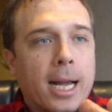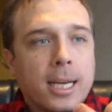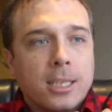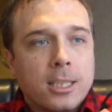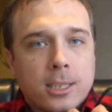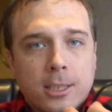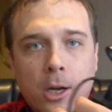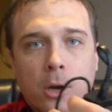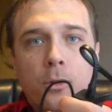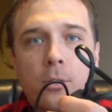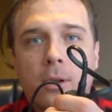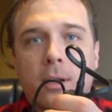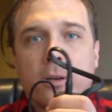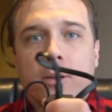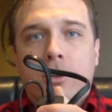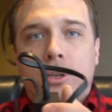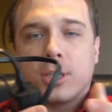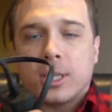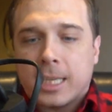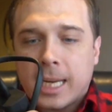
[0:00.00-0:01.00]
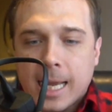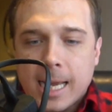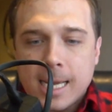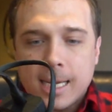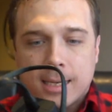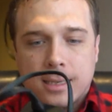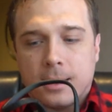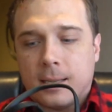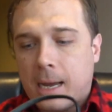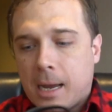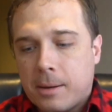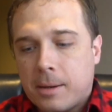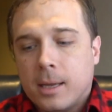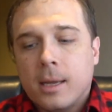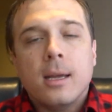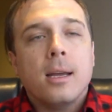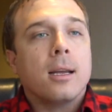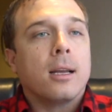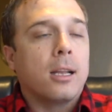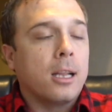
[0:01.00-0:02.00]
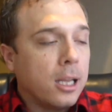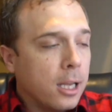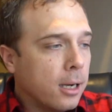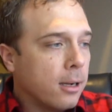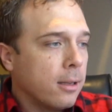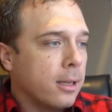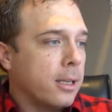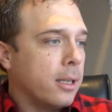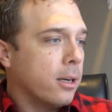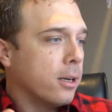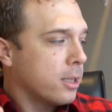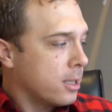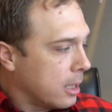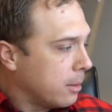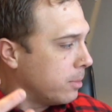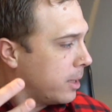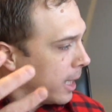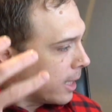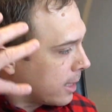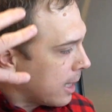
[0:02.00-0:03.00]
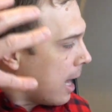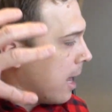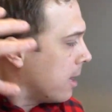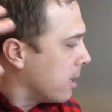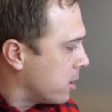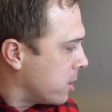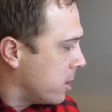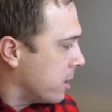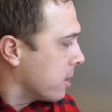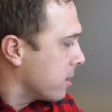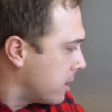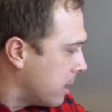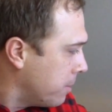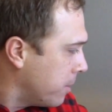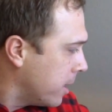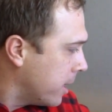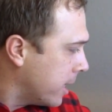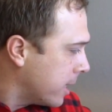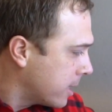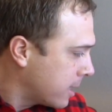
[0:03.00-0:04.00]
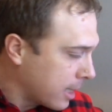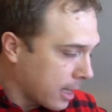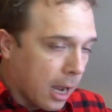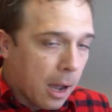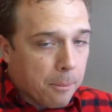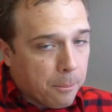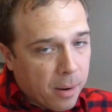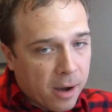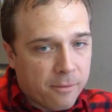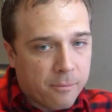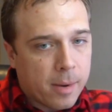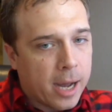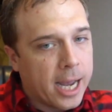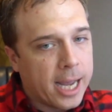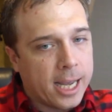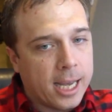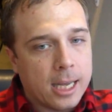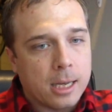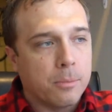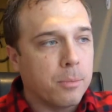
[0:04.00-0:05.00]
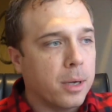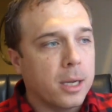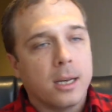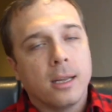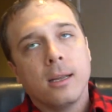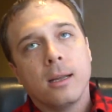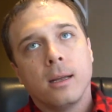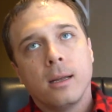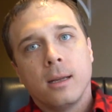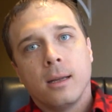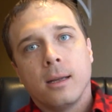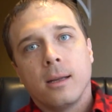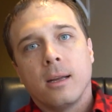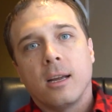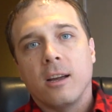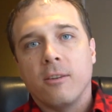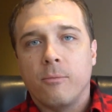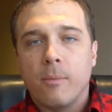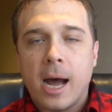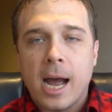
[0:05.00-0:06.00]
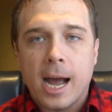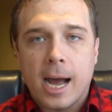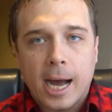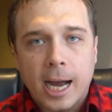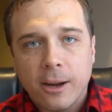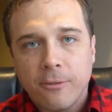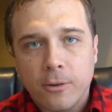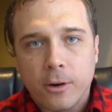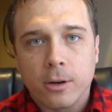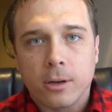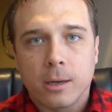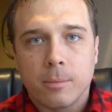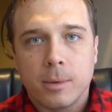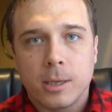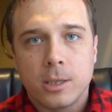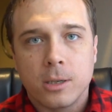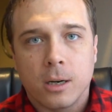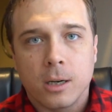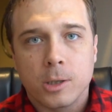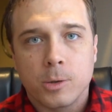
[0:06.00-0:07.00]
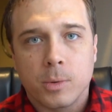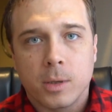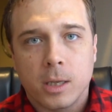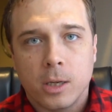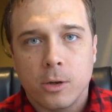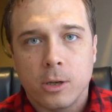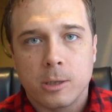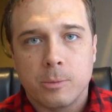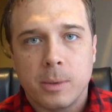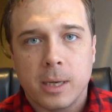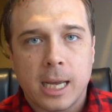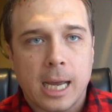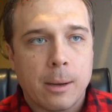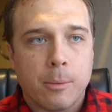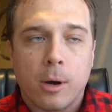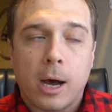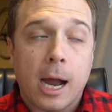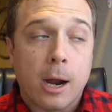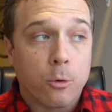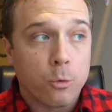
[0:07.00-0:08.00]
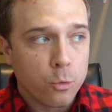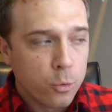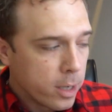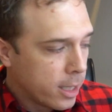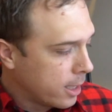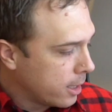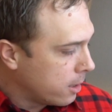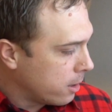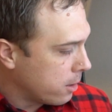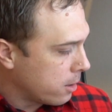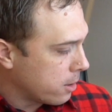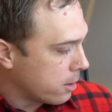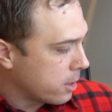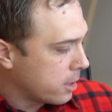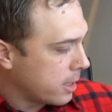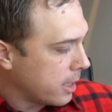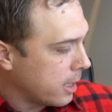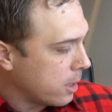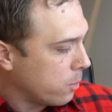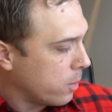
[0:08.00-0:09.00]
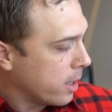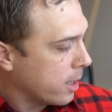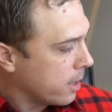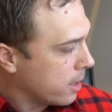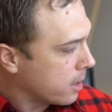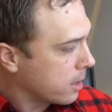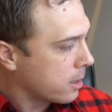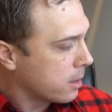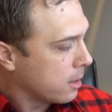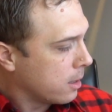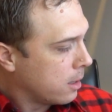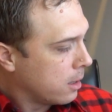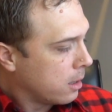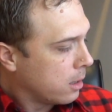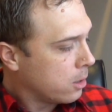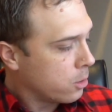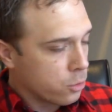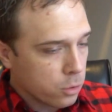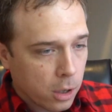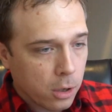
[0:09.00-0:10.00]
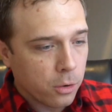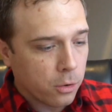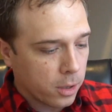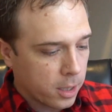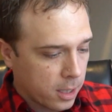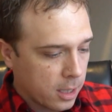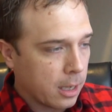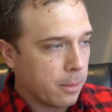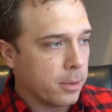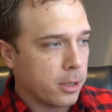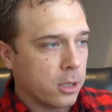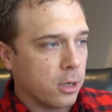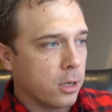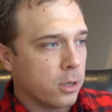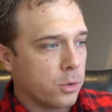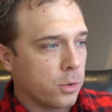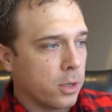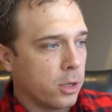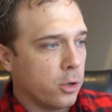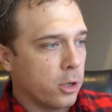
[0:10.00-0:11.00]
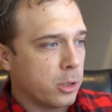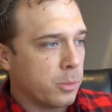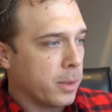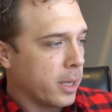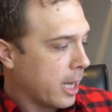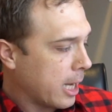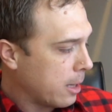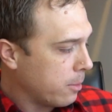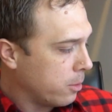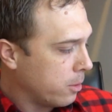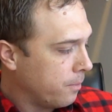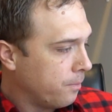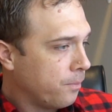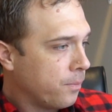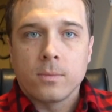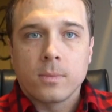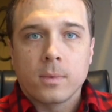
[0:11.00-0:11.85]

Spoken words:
I just don't understand. Clearly, there's some technology or something that's like above my head, but if my iPhone can be charged with a USB cable, I really don't understand why this drone cannot be charged with a USB cable.